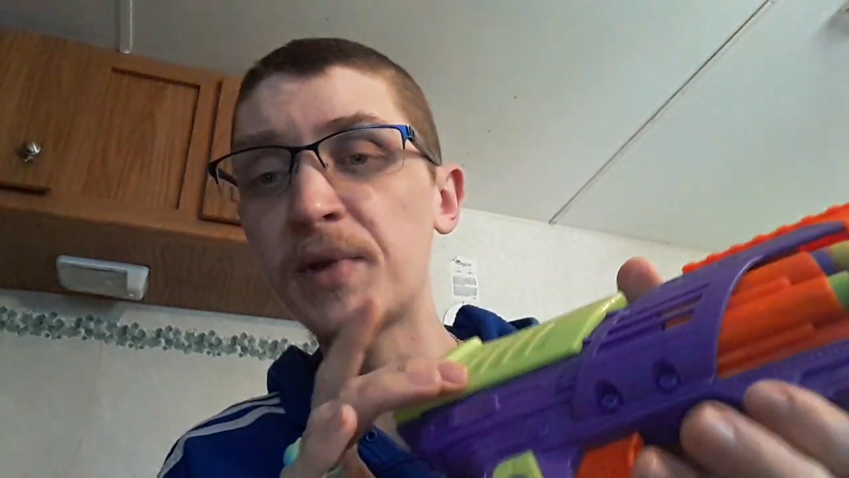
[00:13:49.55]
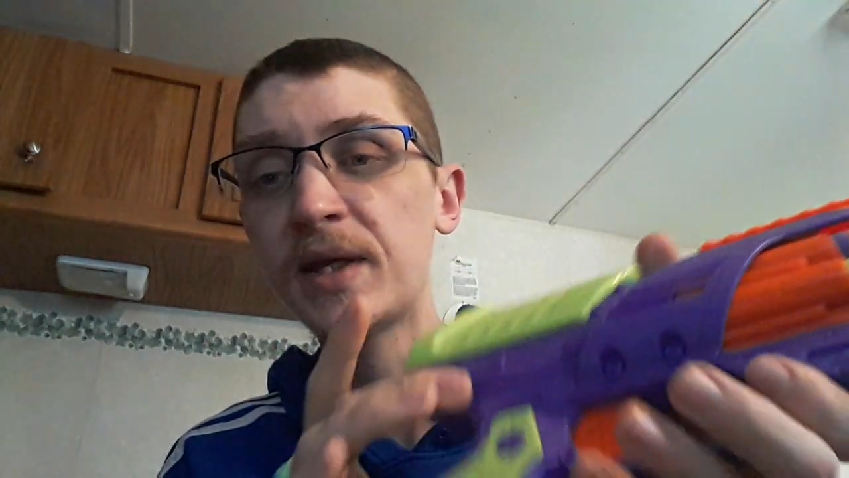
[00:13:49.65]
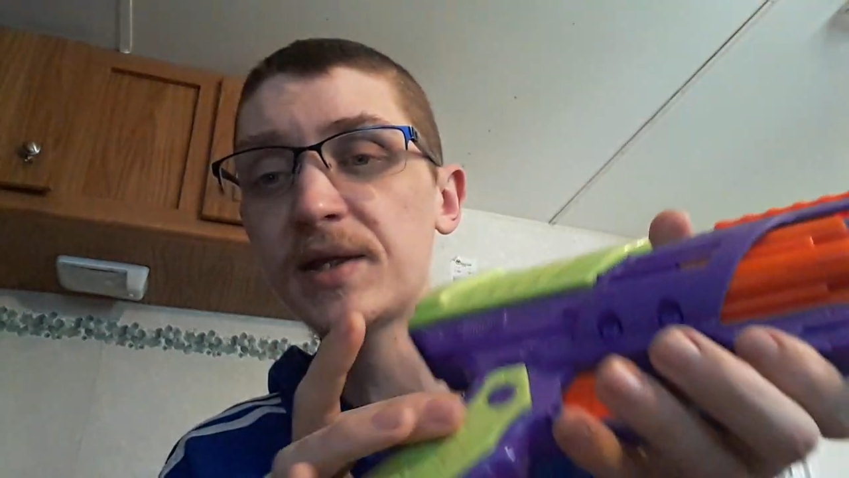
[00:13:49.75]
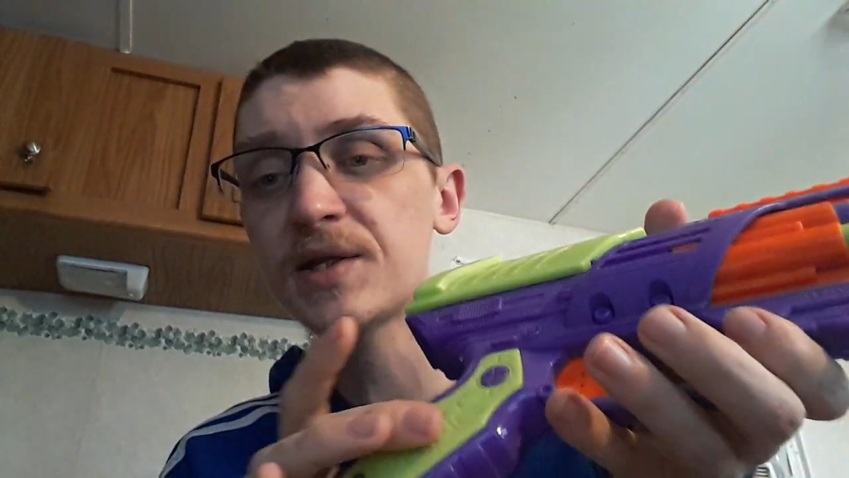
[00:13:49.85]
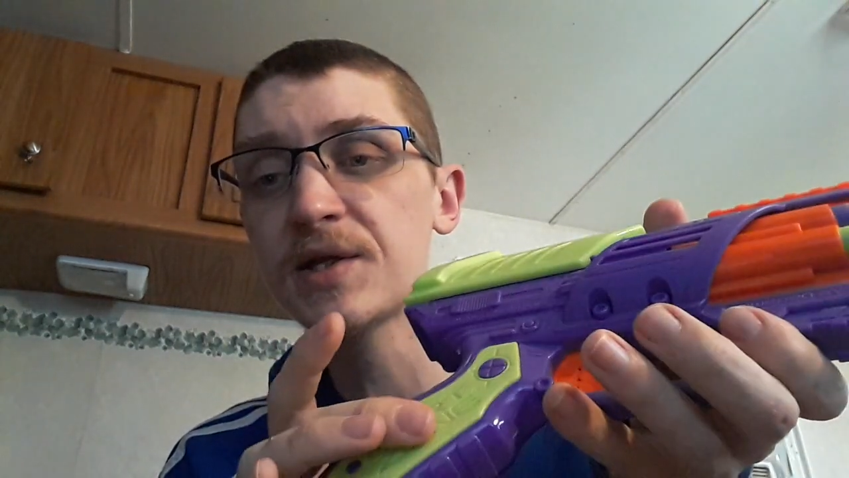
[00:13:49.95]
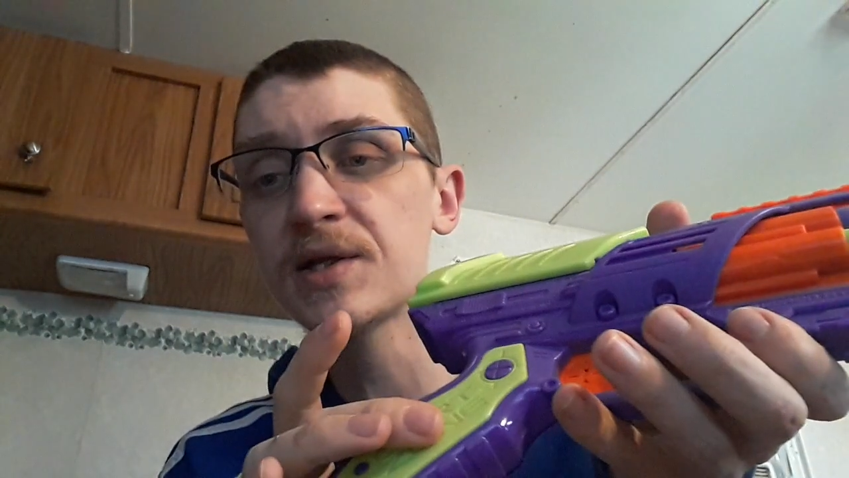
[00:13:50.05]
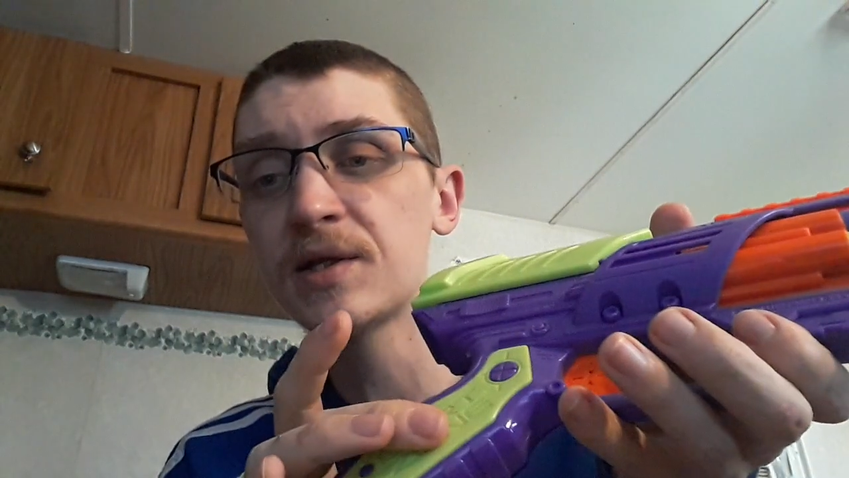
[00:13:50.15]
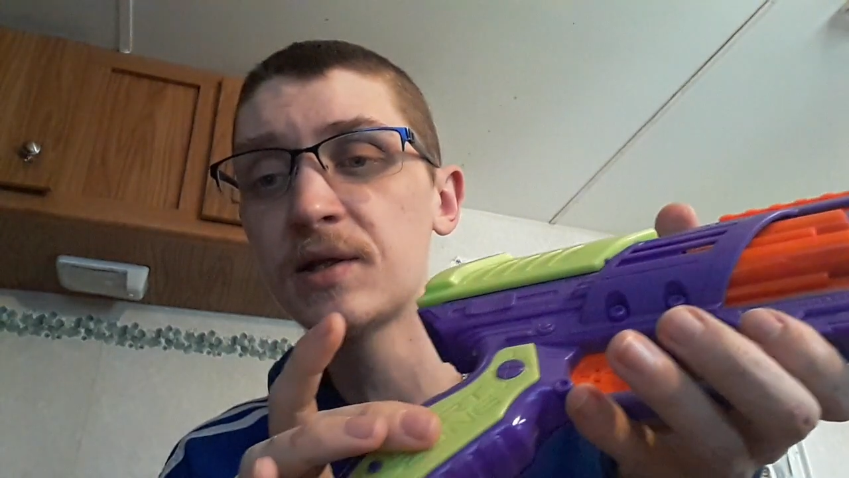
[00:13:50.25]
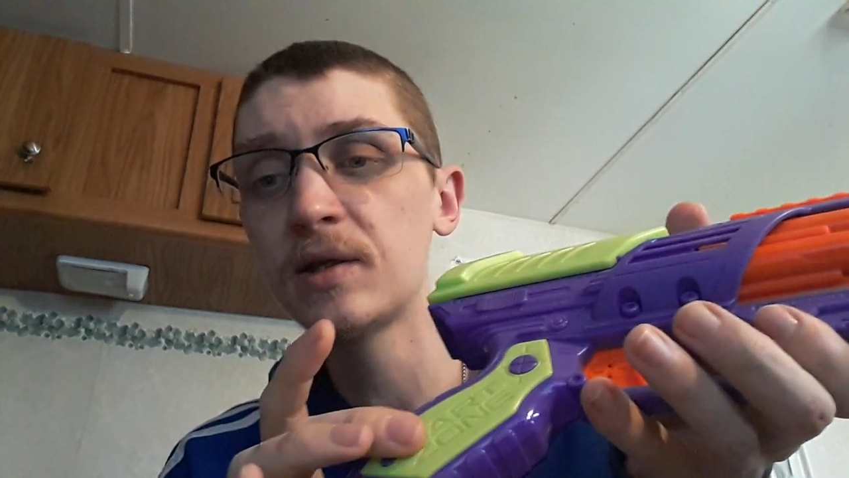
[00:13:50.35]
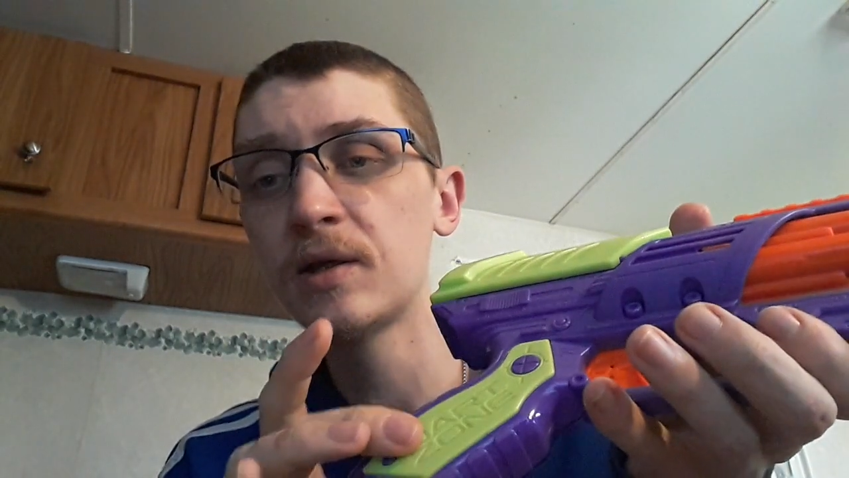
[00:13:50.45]
bits
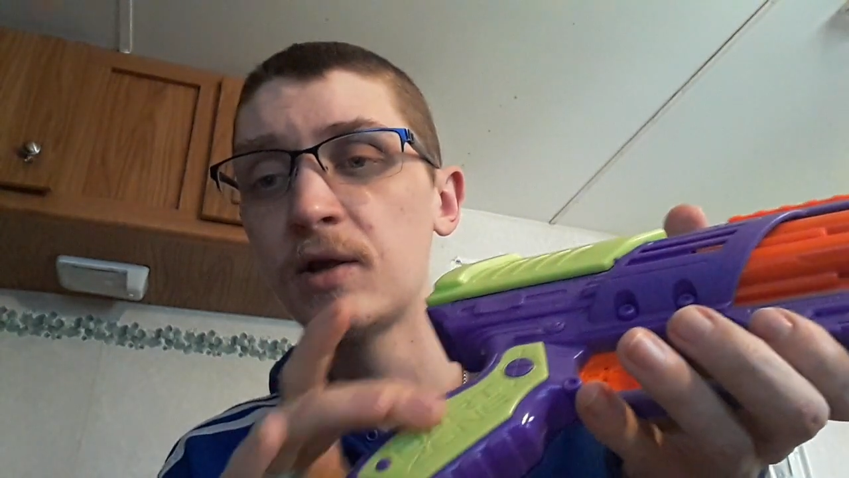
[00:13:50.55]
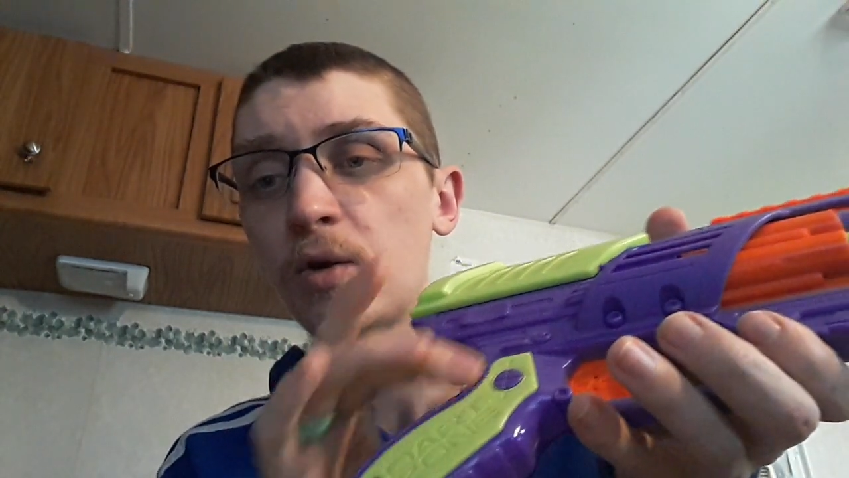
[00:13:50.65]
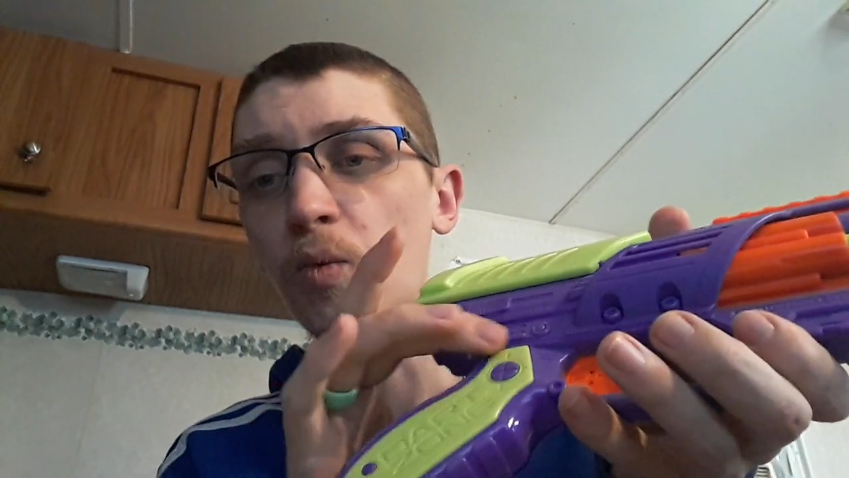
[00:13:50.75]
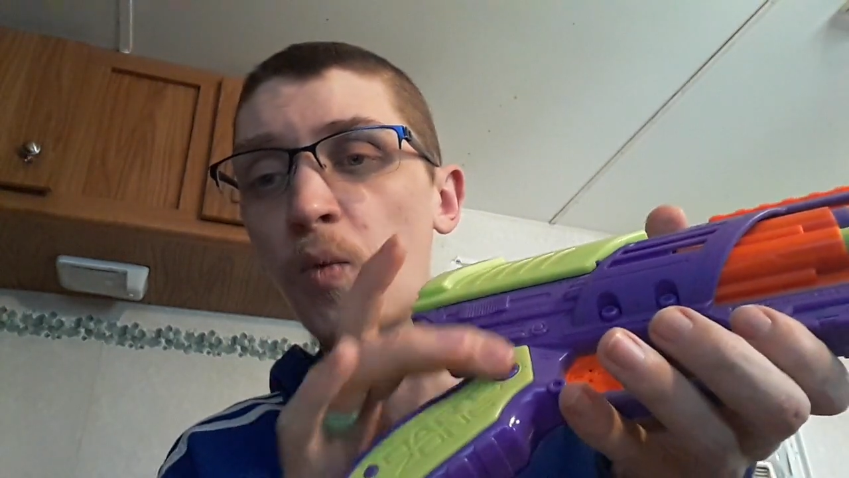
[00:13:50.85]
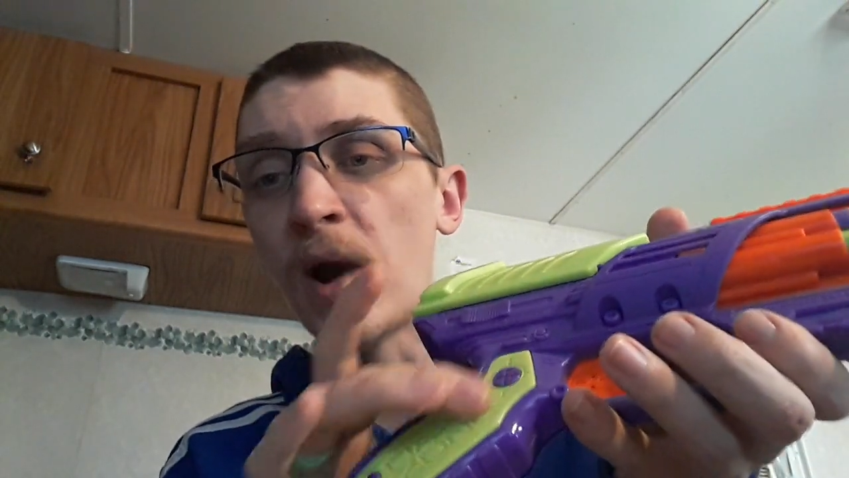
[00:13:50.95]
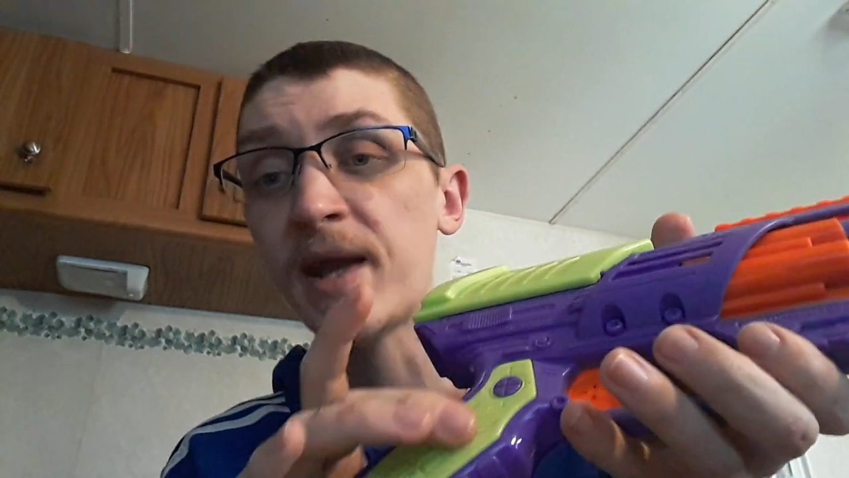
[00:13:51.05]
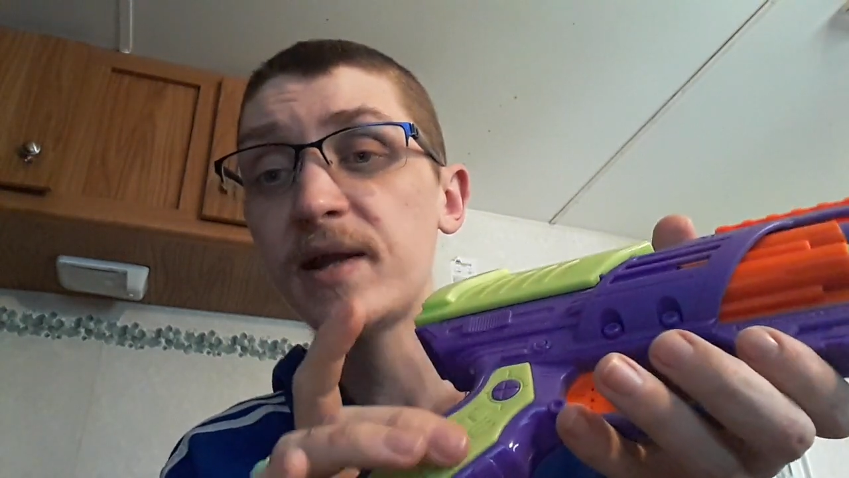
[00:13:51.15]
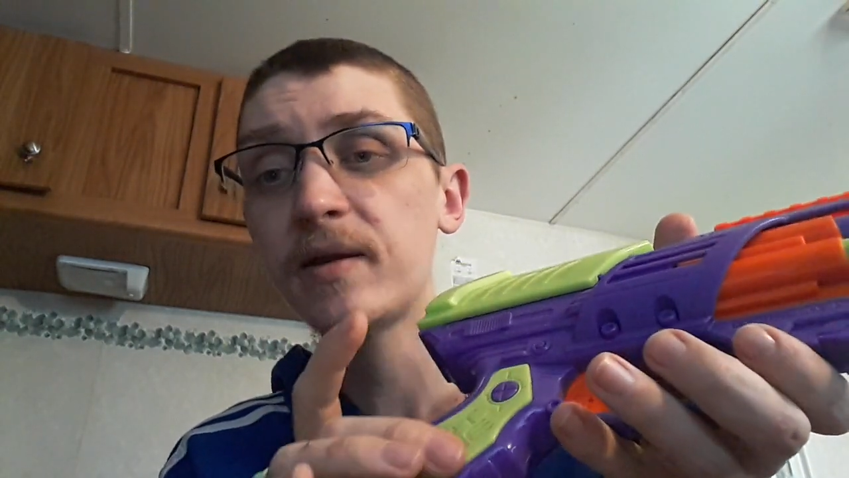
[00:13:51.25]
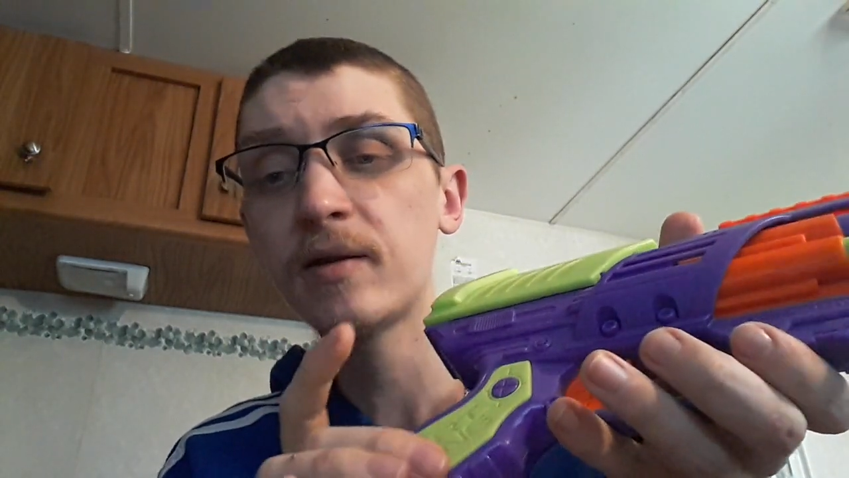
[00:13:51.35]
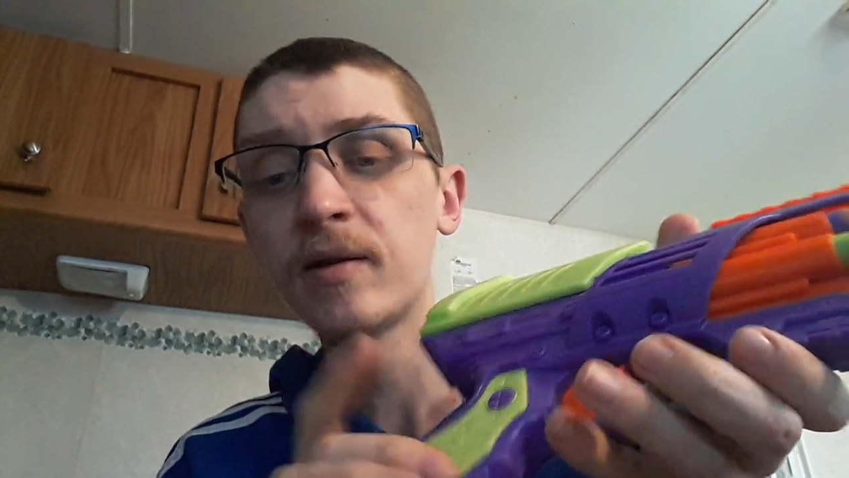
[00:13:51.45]
white,